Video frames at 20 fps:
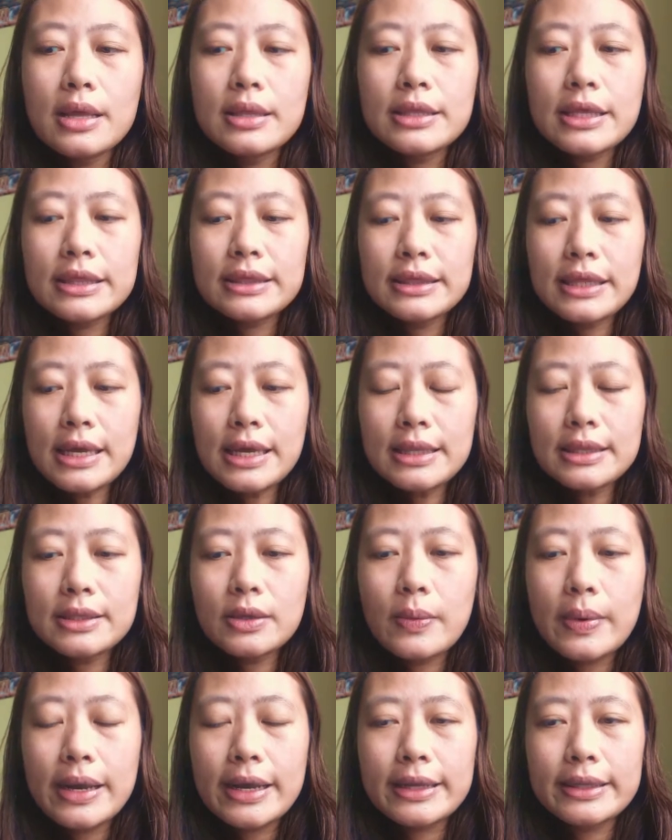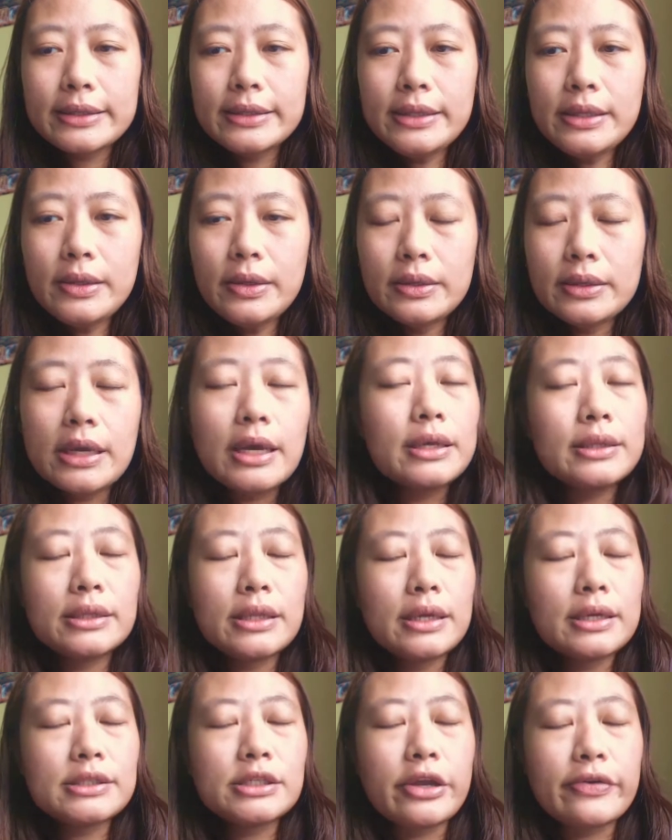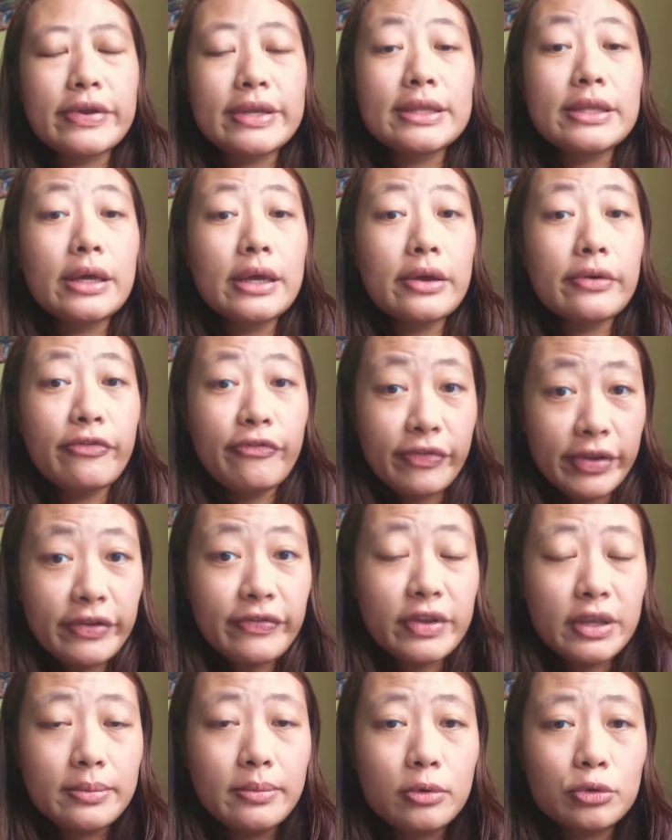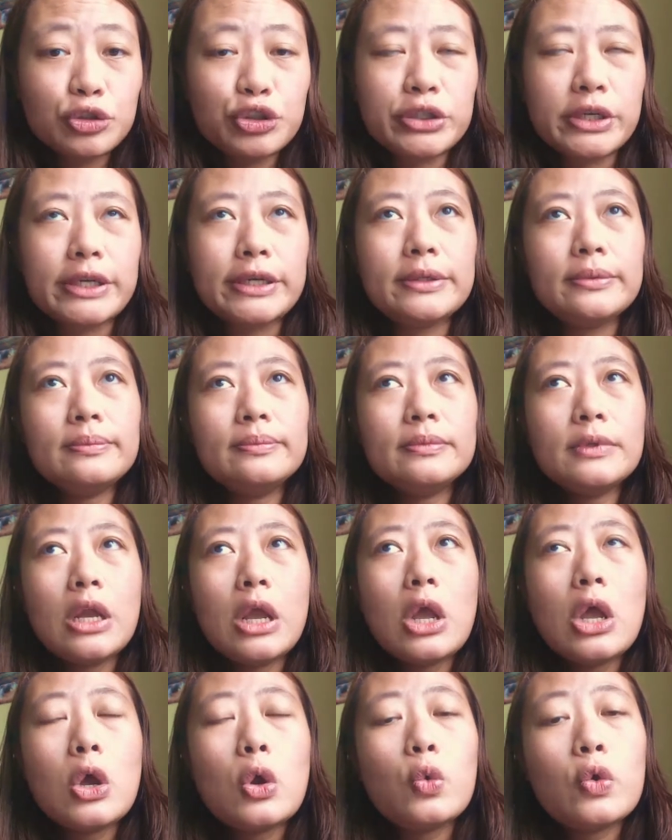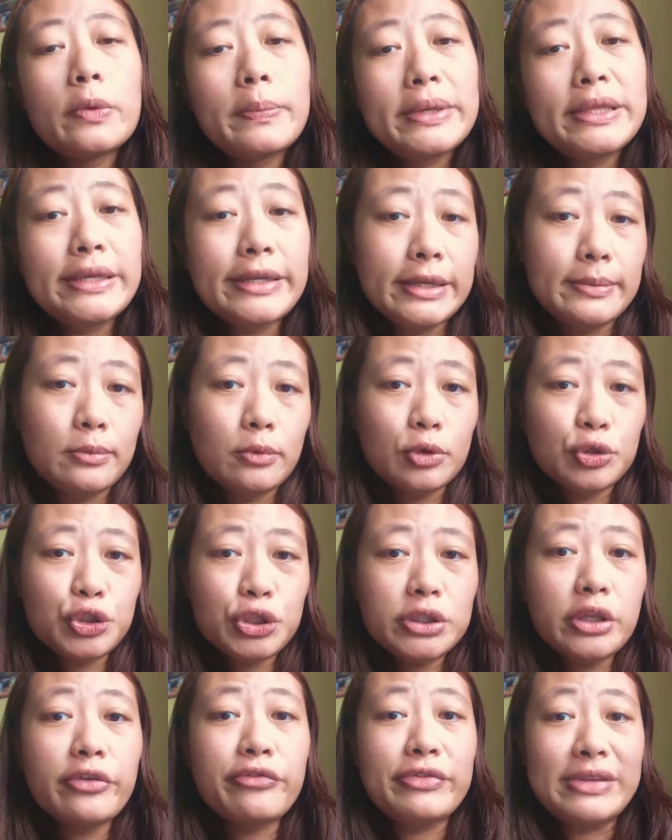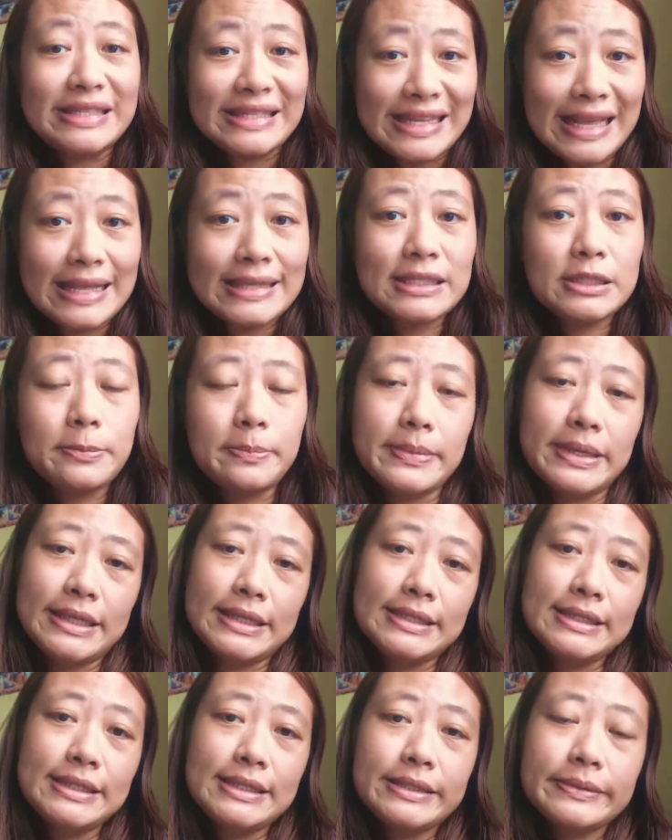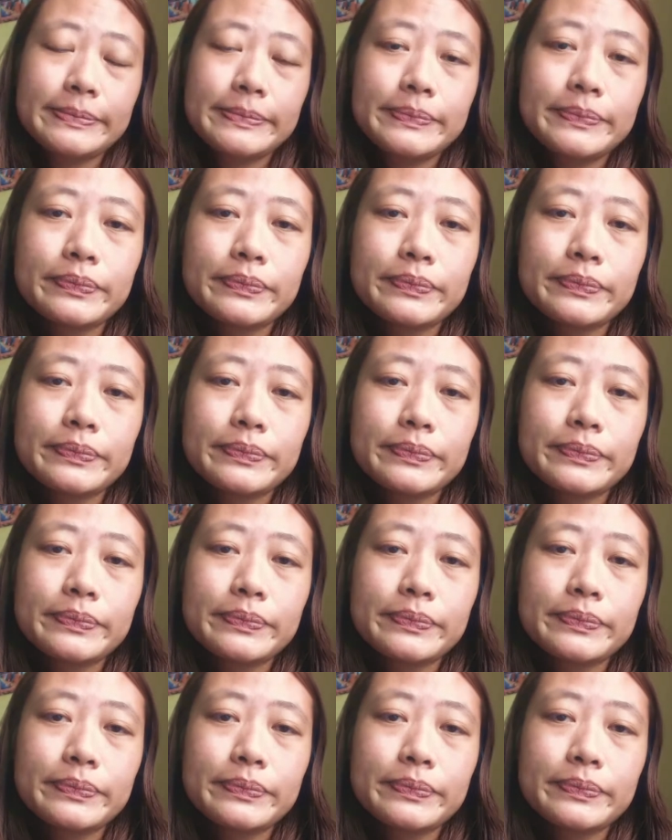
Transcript: The third one, uh, the sorry, the fifth emotion would be the emotion of resentment.